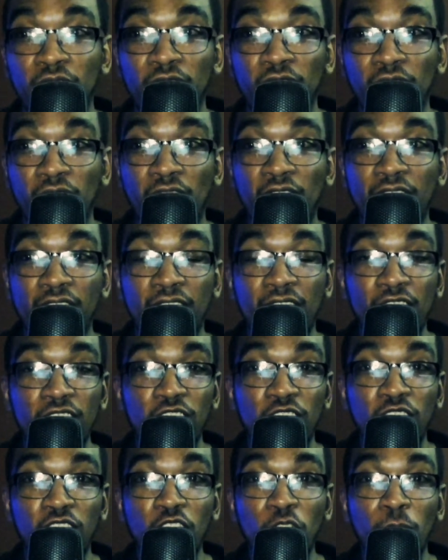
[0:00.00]
I guess
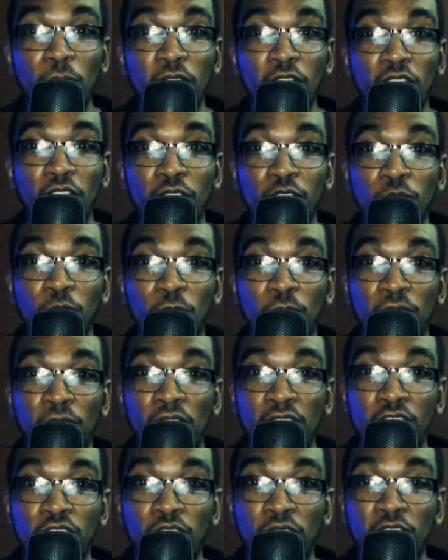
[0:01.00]
it's still better off than when
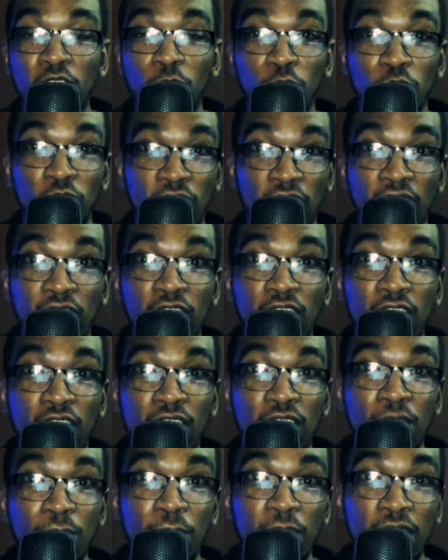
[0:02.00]
I thought he was dead at
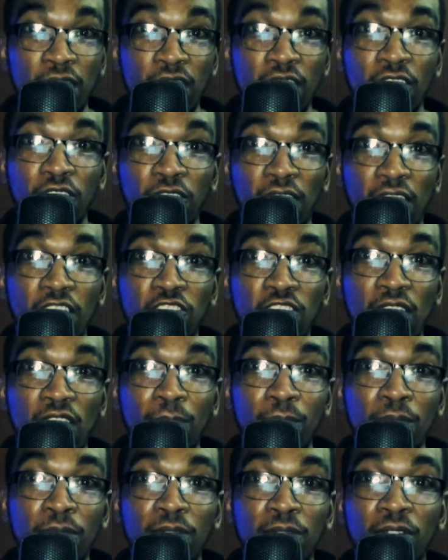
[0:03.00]
the beginning of the last
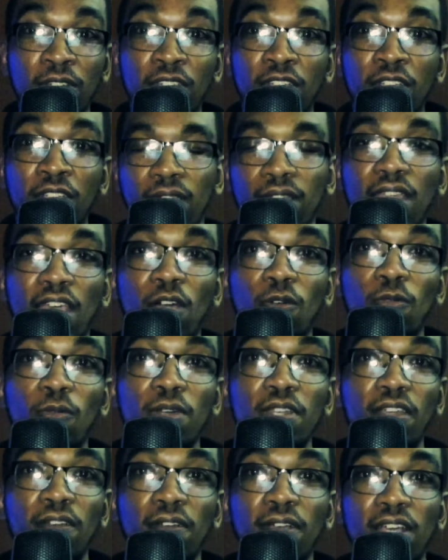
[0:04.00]
chapter. And now,
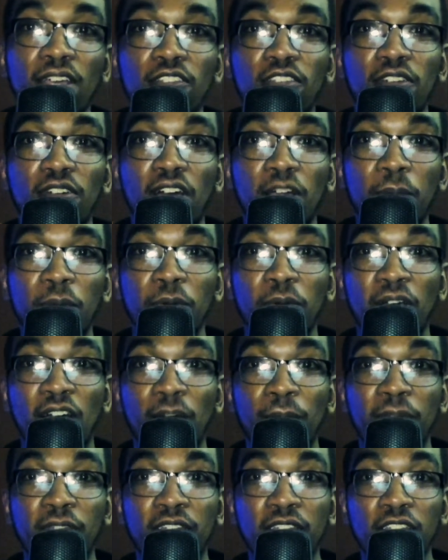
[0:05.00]
one theory I see a lot of people
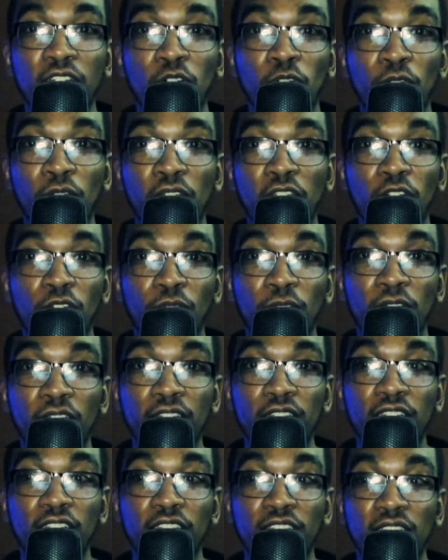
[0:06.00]
commenting over here on
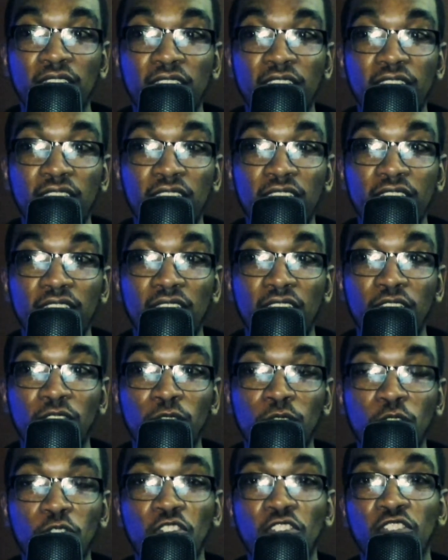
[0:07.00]
Reddit is that they think that
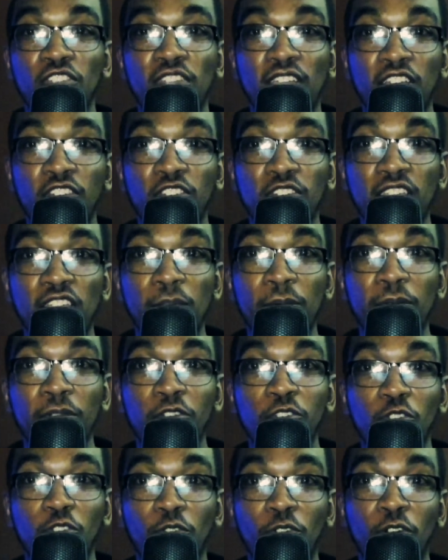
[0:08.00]
Lucius is actually keeping
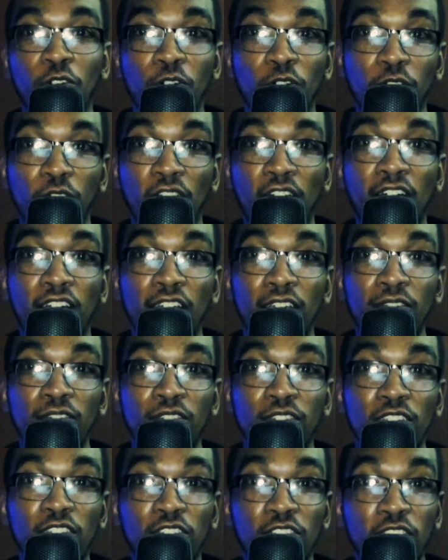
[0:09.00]
Lucifero alive
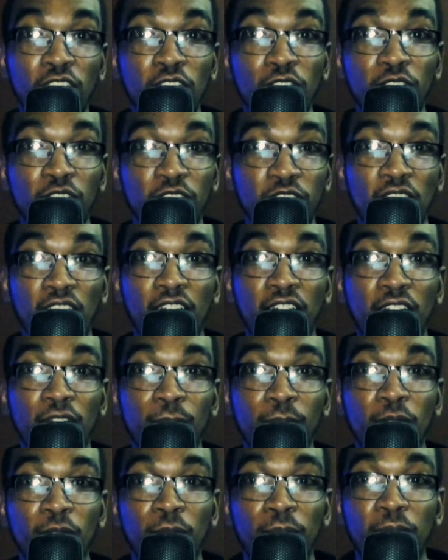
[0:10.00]
to steal his
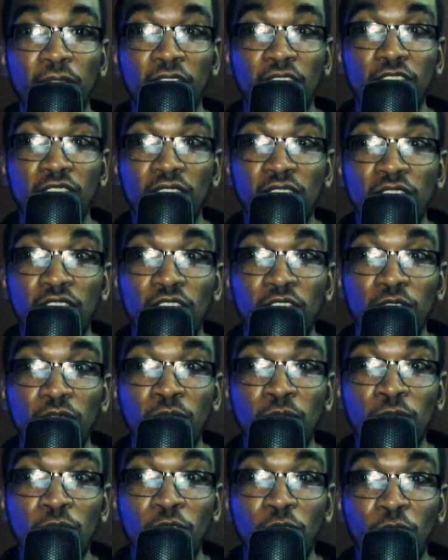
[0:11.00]
time, because since
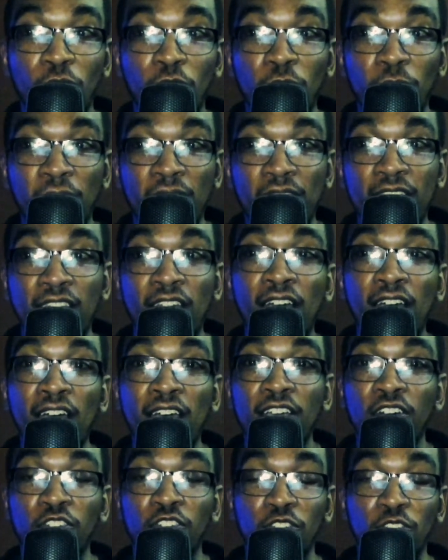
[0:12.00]
Lucifero can't die
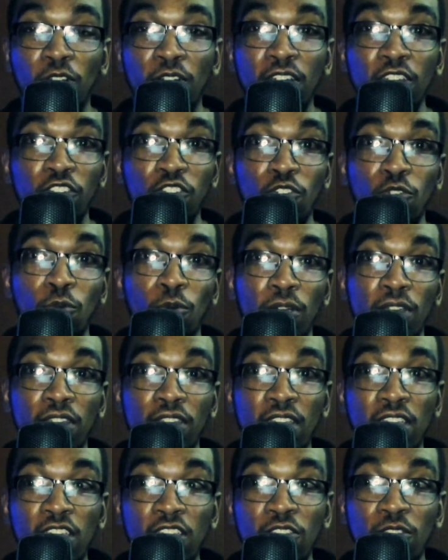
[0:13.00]
unless his heart gets destroyed,
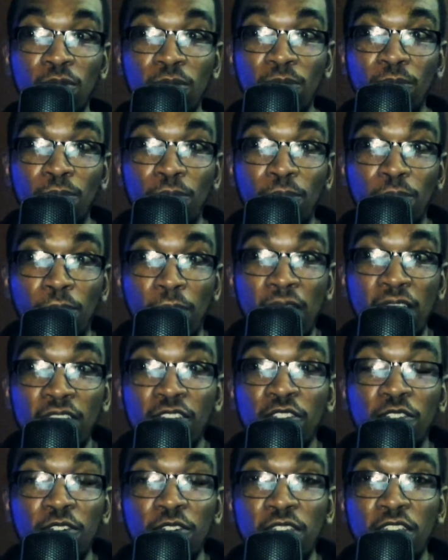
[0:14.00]
he's
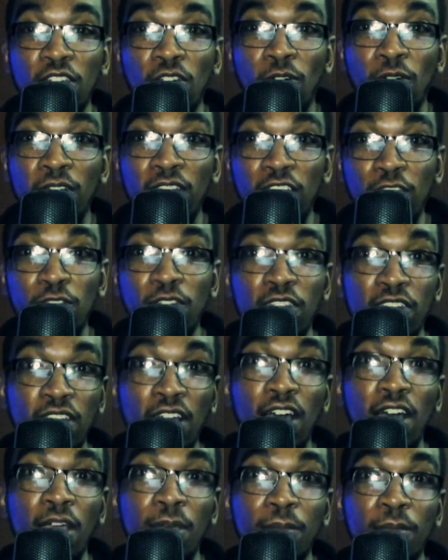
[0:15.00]
basically on infinite
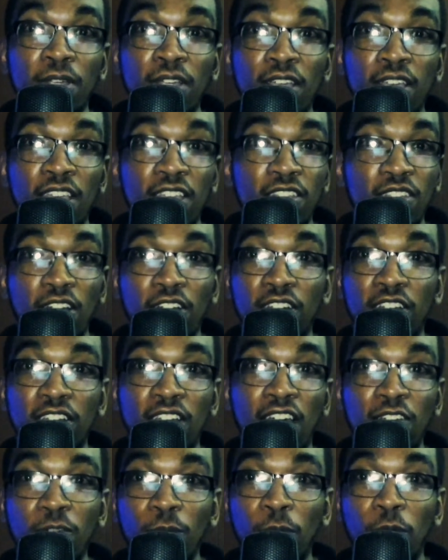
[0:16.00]
time. He's not going to
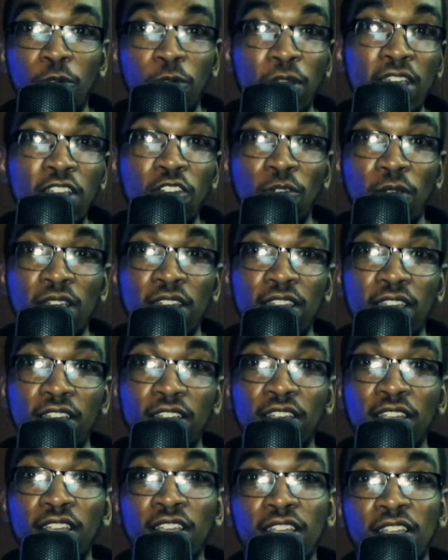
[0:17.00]
die from old age or anything.
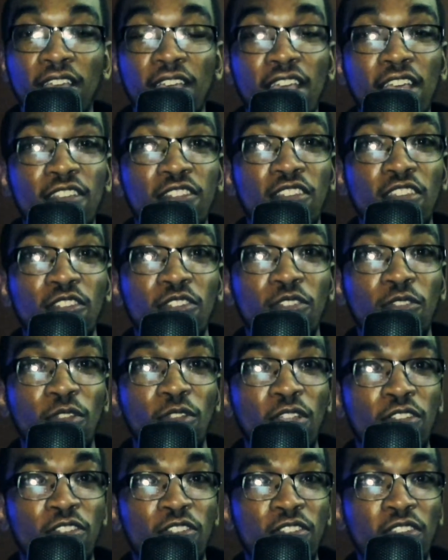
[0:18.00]
And since
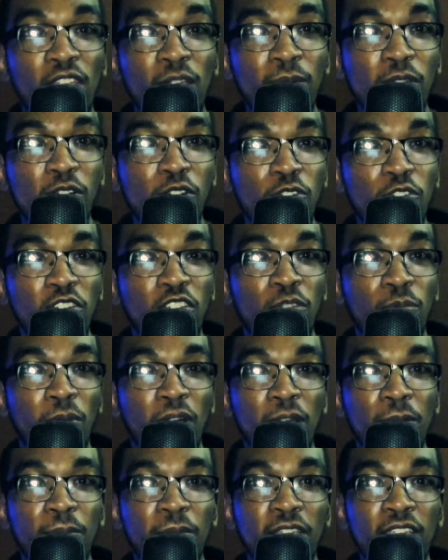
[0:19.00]
it seems like Lucius
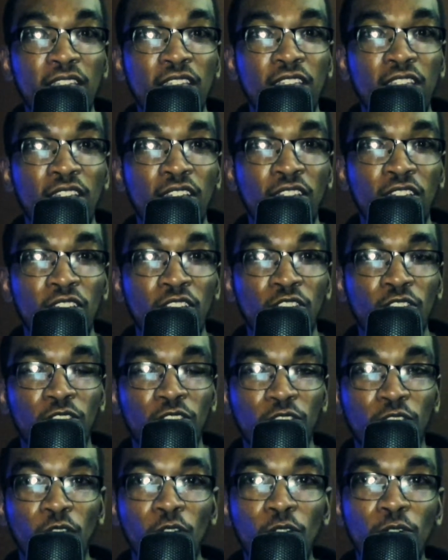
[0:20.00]
might be
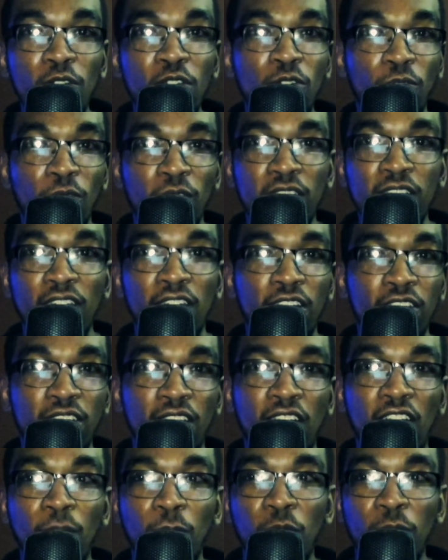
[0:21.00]
slowly running down the
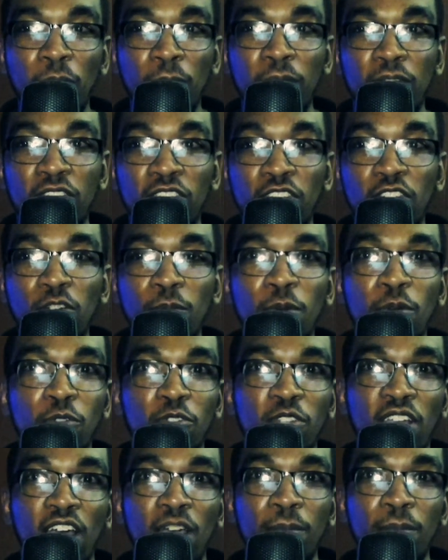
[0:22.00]
time, where he might be stealing people's
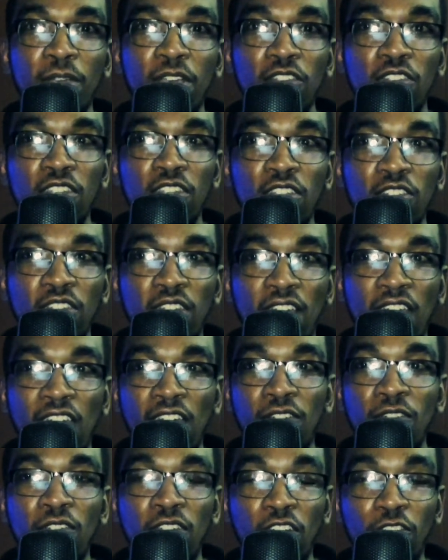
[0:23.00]
time because he doesn't
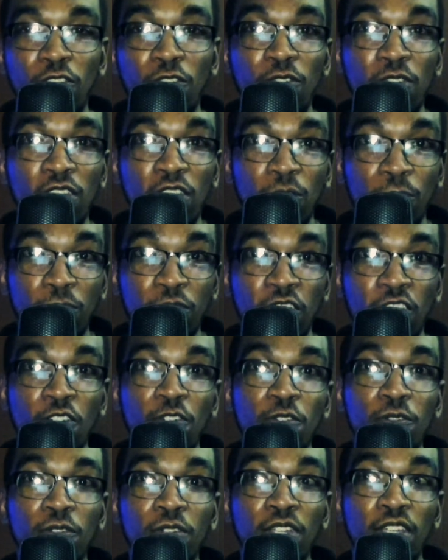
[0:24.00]
have enough of it
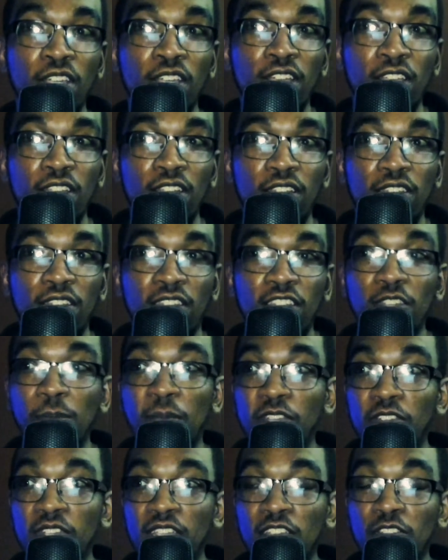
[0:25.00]
himself, this
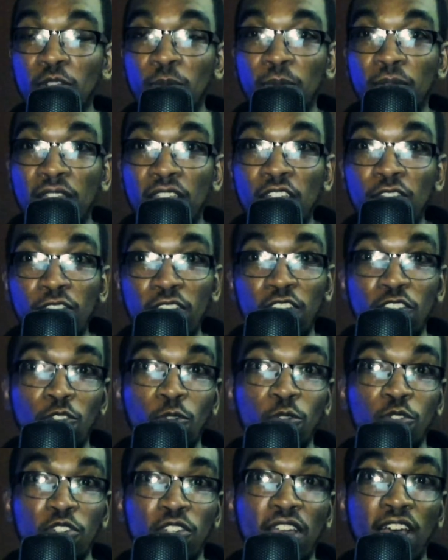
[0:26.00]
basically gives him an infinite
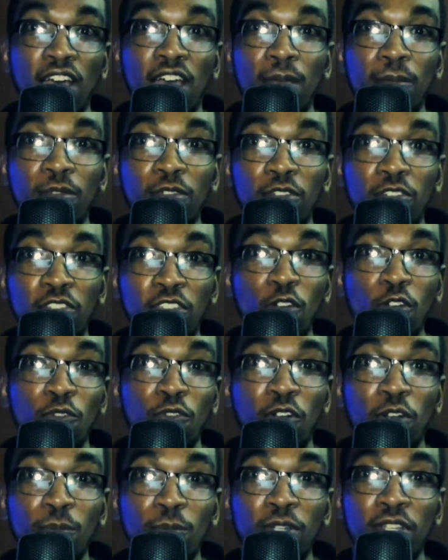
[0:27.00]
source of time to steal from.